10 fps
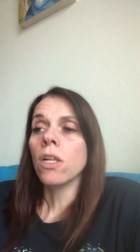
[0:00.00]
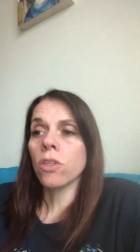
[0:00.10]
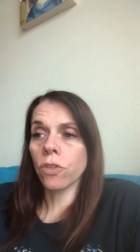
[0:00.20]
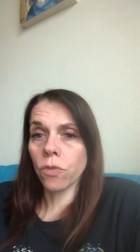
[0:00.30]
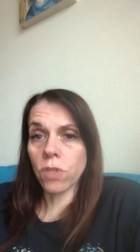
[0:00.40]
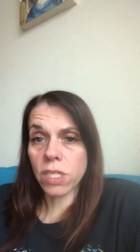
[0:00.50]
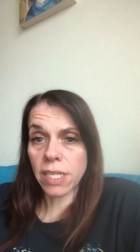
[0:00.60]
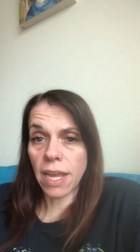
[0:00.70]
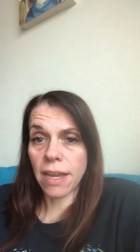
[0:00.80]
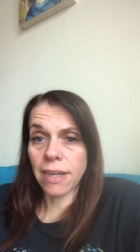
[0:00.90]
look through the
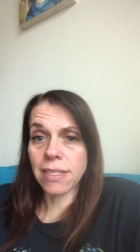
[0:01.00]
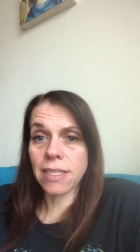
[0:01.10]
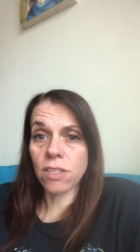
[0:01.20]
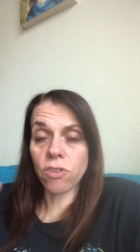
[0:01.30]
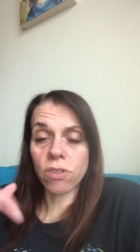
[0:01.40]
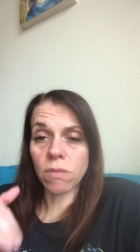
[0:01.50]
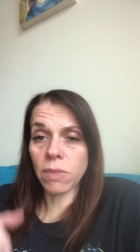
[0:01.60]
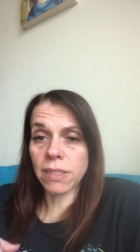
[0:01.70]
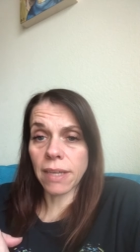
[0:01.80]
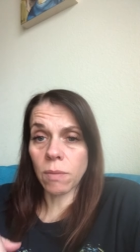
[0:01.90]
slides. These are some
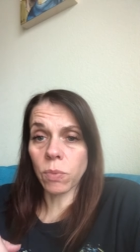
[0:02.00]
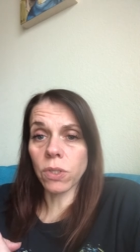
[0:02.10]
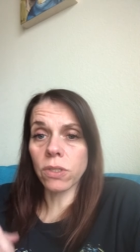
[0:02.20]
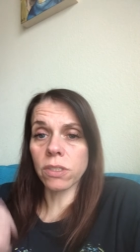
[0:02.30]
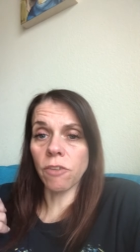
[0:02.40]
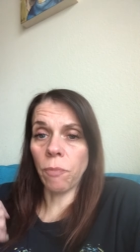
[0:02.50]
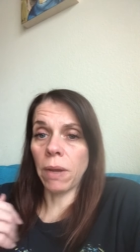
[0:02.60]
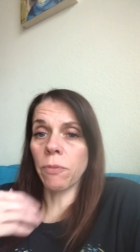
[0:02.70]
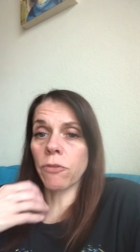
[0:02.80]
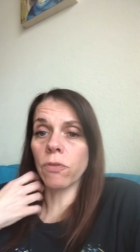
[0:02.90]
examples of
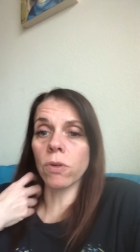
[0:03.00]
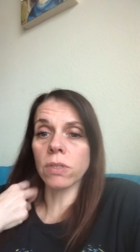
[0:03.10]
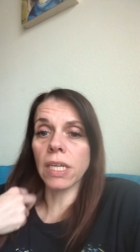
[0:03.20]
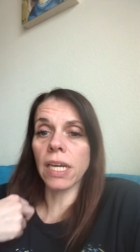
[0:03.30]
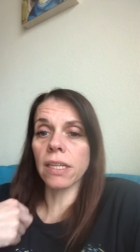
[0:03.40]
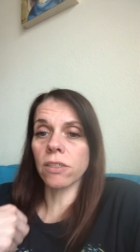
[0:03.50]
paper folding.